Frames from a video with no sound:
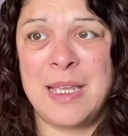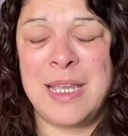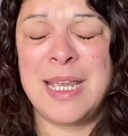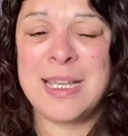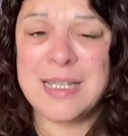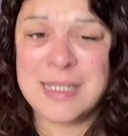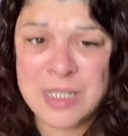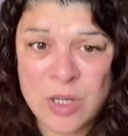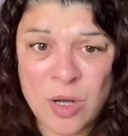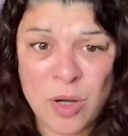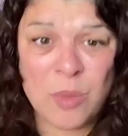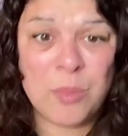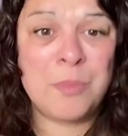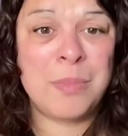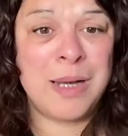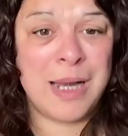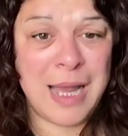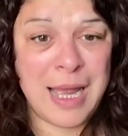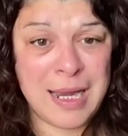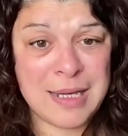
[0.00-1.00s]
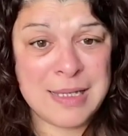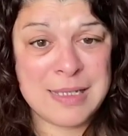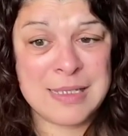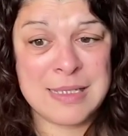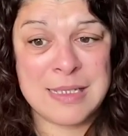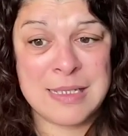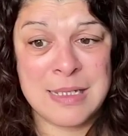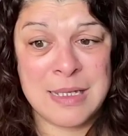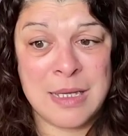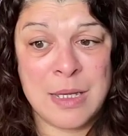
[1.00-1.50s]
it's
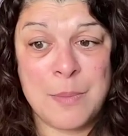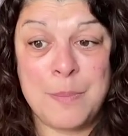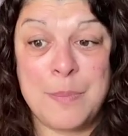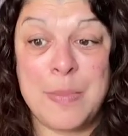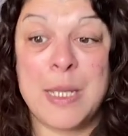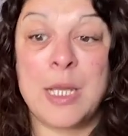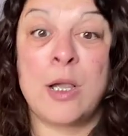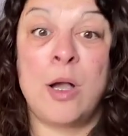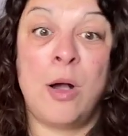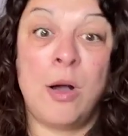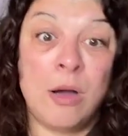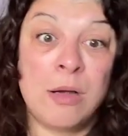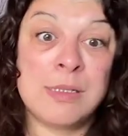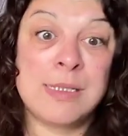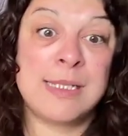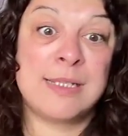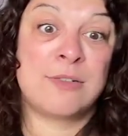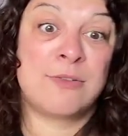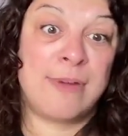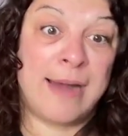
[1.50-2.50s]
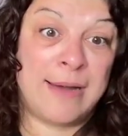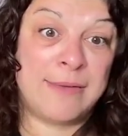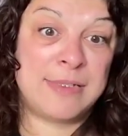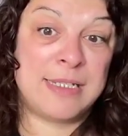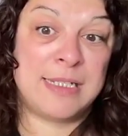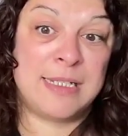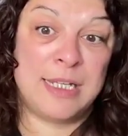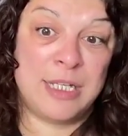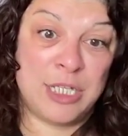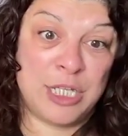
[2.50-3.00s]
complex because it's
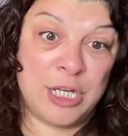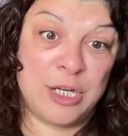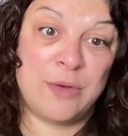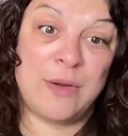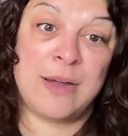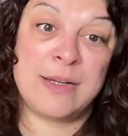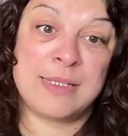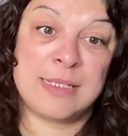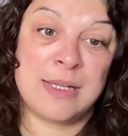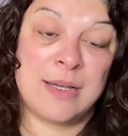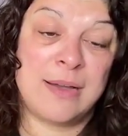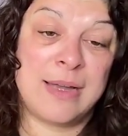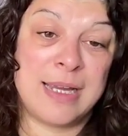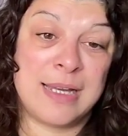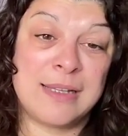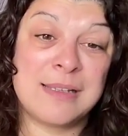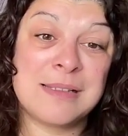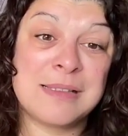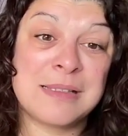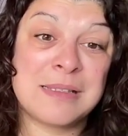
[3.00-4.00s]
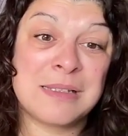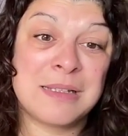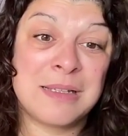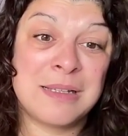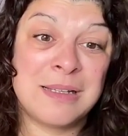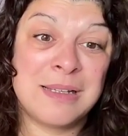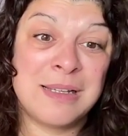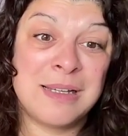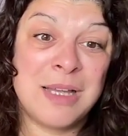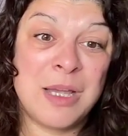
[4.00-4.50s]
grounded in neuroscience,
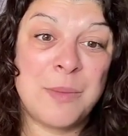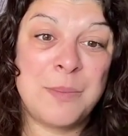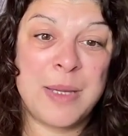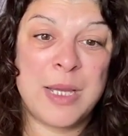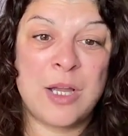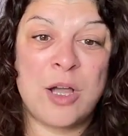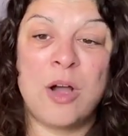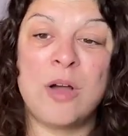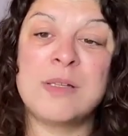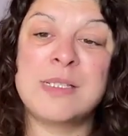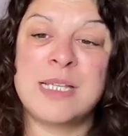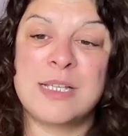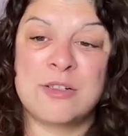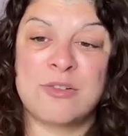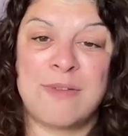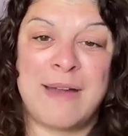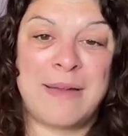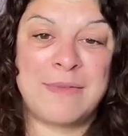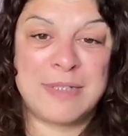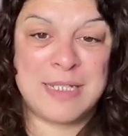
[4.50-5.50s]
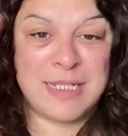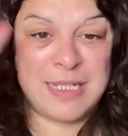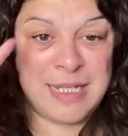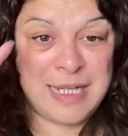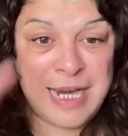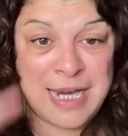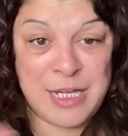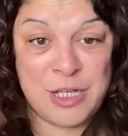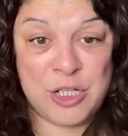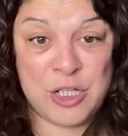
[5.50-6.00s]
because it's grounded
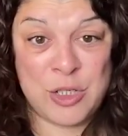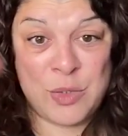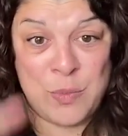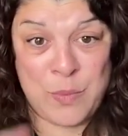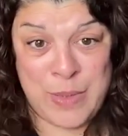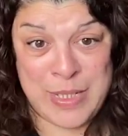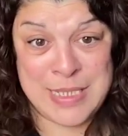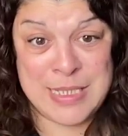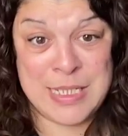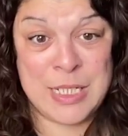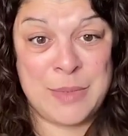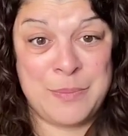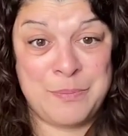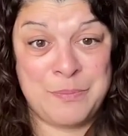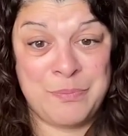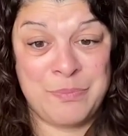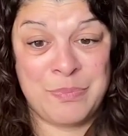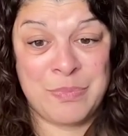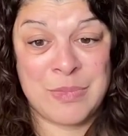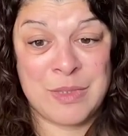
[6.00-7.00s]
in ancient wisdom,